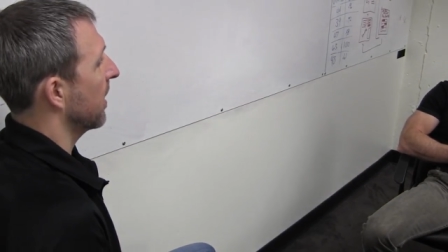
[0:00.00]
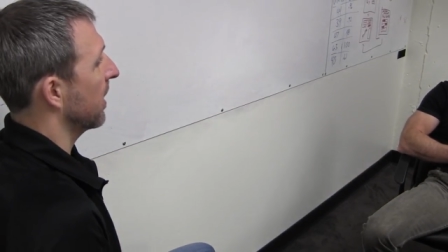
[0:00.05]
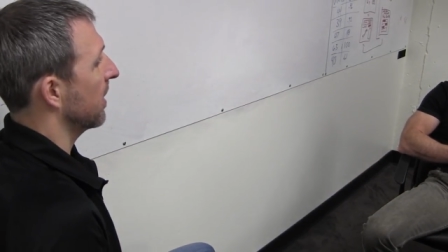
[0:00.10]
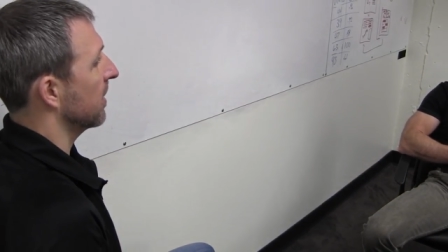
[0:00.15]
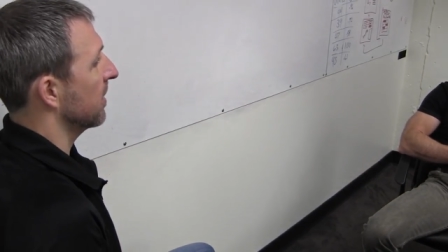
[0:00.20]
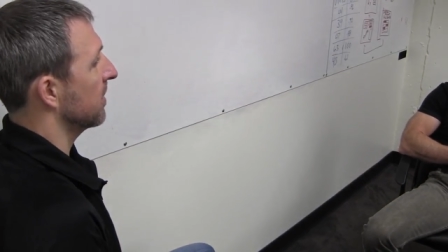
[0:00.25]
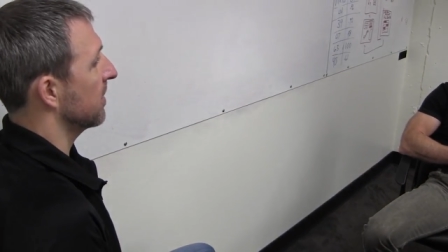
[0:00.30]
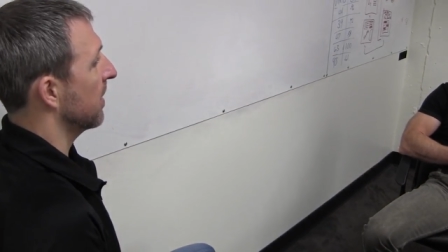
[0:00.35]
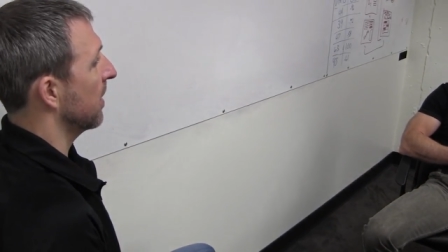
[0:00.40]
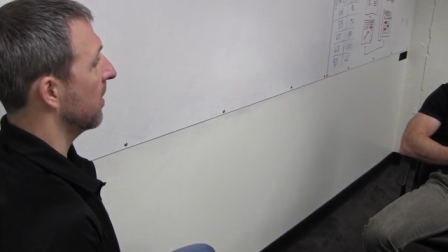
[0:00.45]
I,
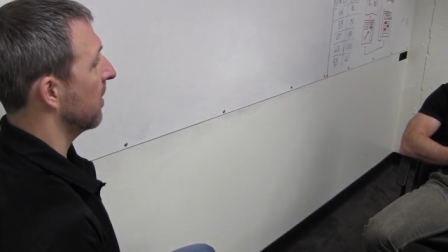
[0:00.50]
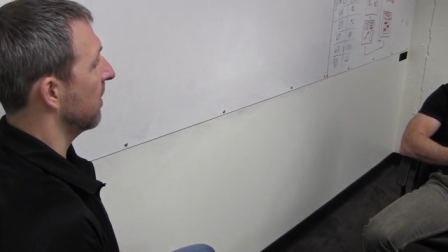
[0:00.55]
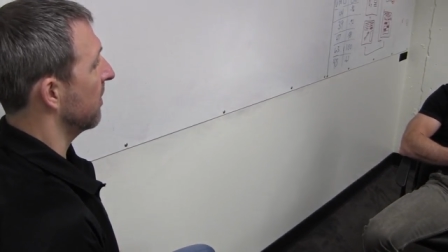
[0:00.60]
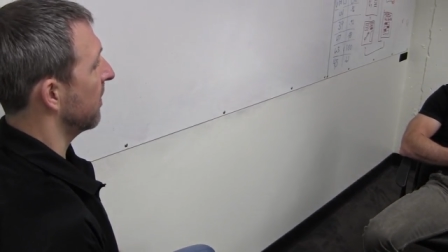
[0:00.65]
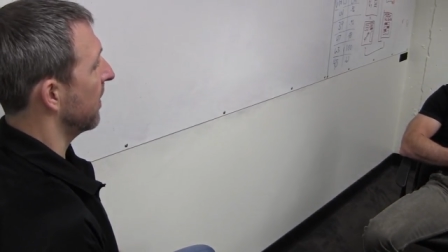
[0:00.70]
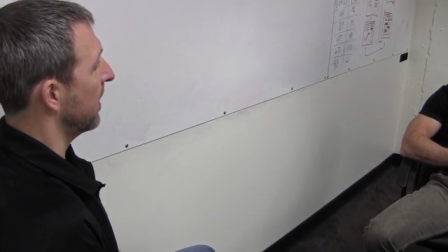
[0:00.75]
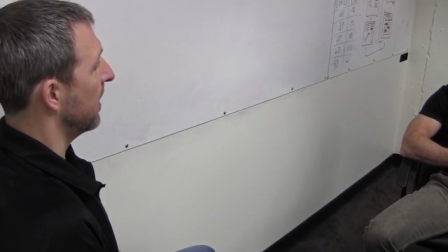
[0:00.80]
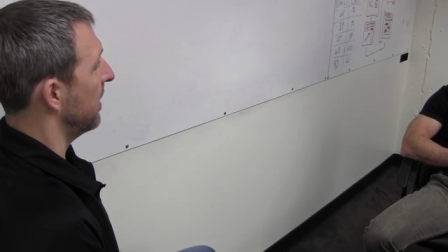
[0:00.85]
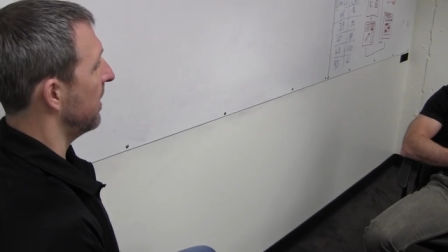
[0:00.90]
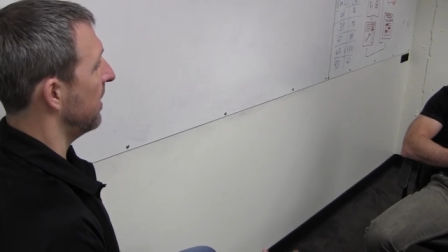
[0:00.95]
can tell
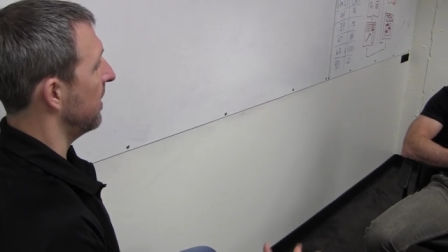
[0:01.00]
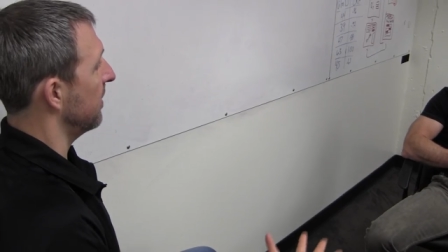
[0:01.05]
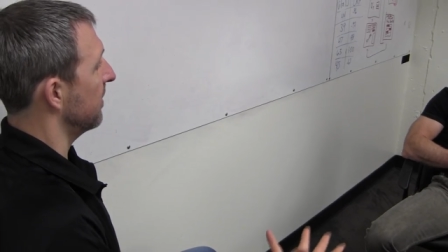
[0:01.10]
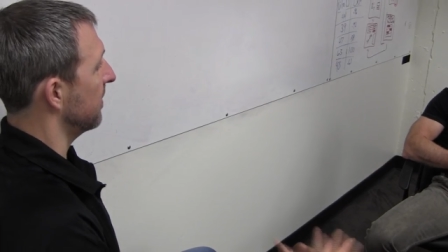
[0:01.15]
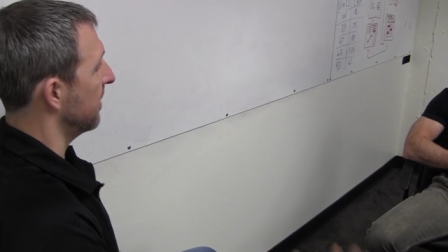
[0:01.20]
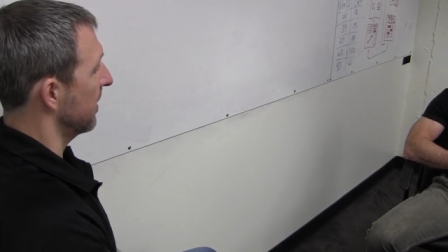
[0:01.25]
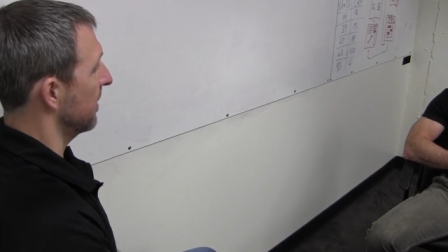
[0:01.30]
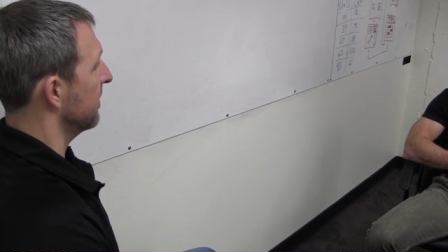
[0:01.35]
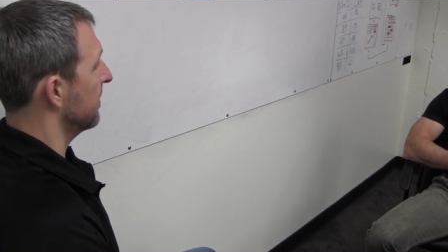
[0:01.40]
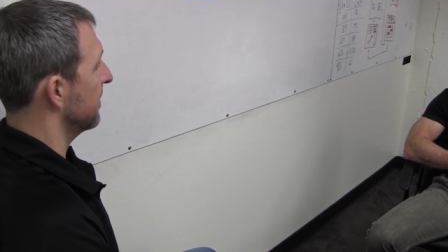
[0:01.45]
if I eat
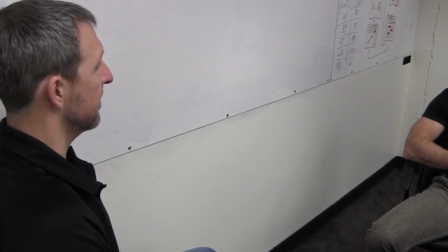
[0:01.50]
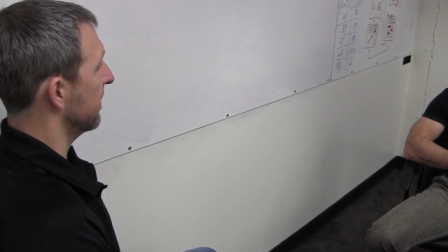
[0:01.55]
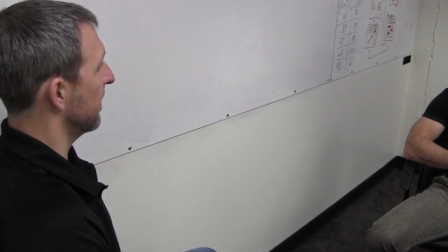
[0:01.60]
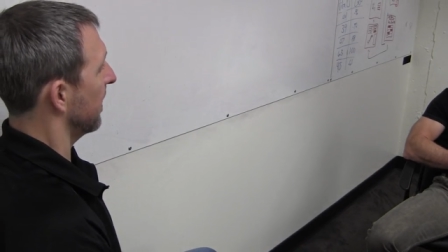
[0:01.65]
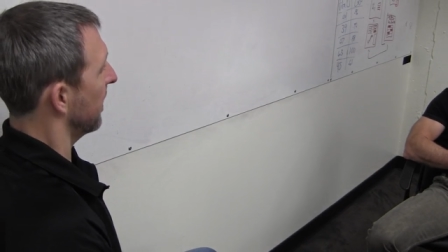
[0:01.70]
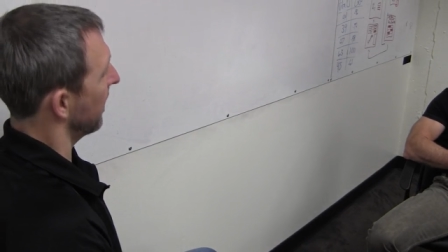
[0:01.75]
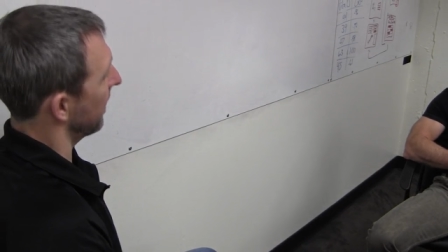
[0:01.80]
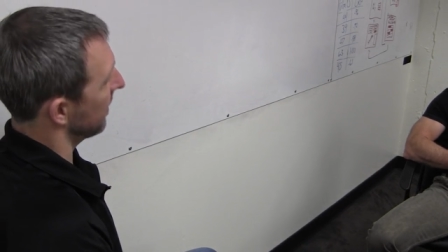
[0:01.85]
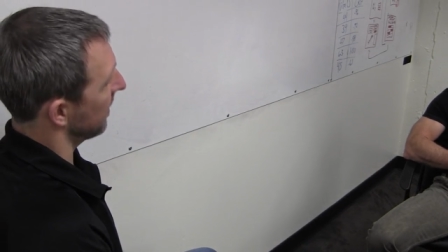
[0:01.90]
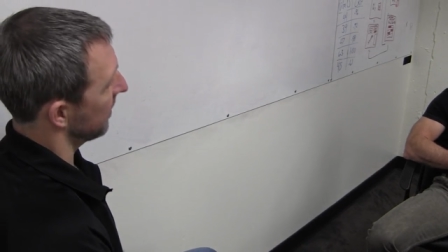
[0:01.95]
this
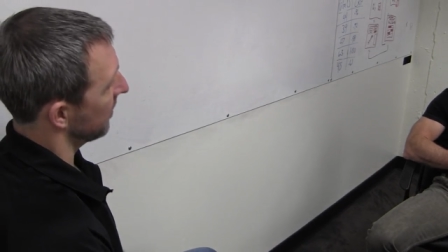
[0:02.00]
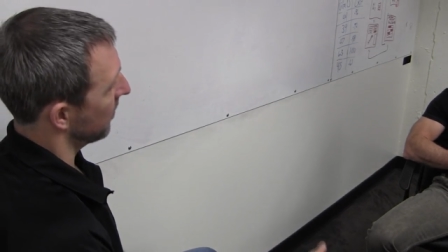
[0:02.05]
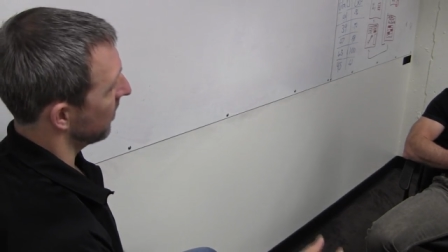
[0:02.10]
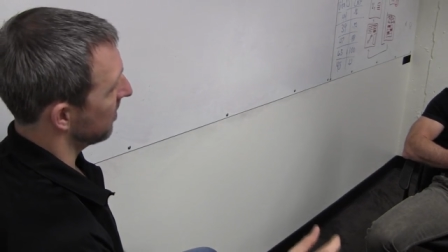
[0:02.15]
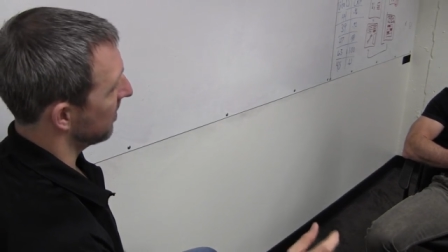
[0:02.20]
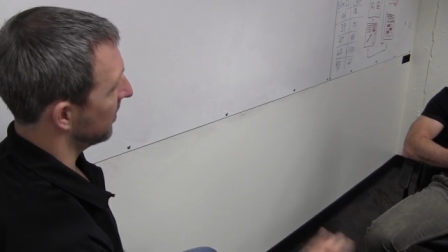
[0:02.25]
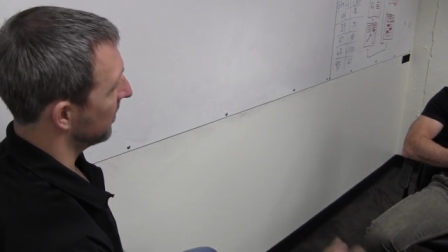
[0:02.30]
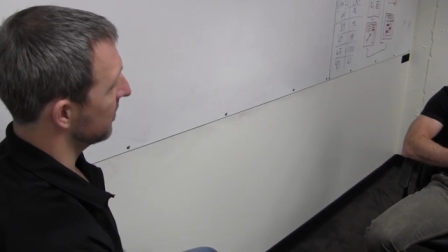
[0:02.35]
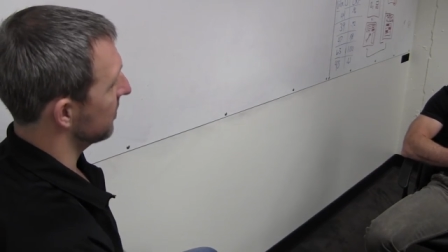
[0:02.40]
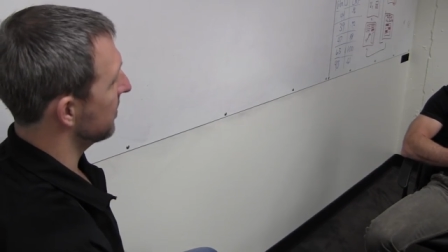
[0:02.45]
and I know
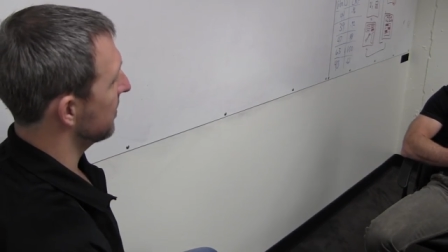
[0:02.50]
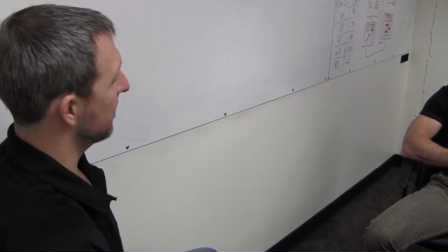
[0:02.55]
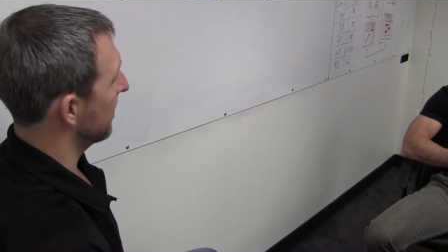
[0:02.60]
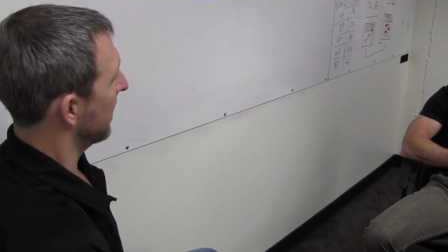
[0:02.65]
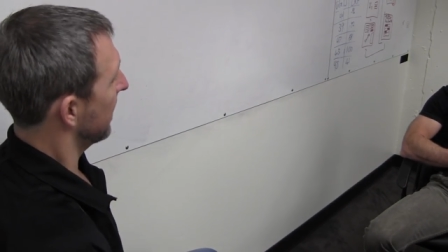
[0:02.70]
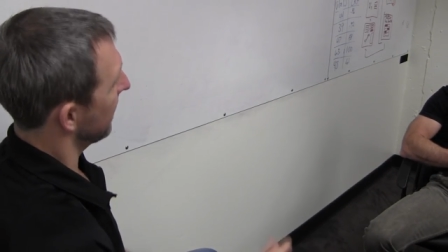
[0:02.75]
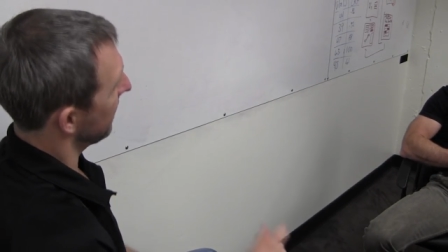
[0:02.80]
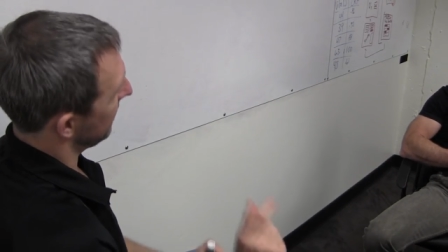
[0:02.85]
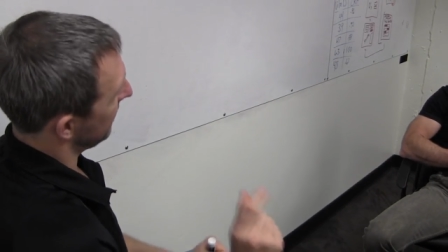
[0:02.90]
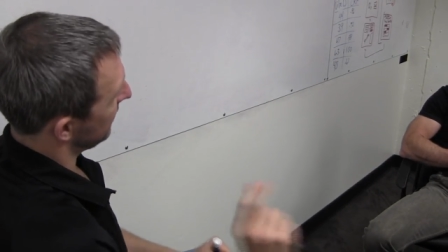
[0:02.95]
I'm allergic to
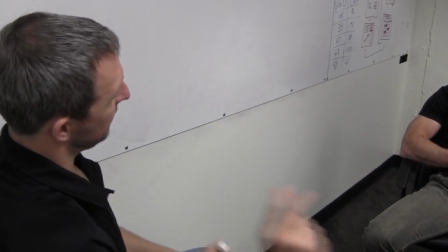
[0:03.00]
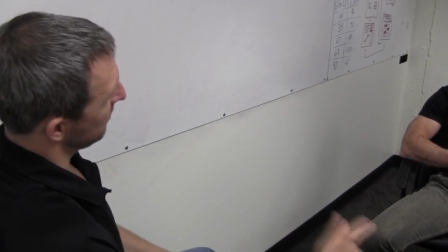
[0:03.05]
it, I get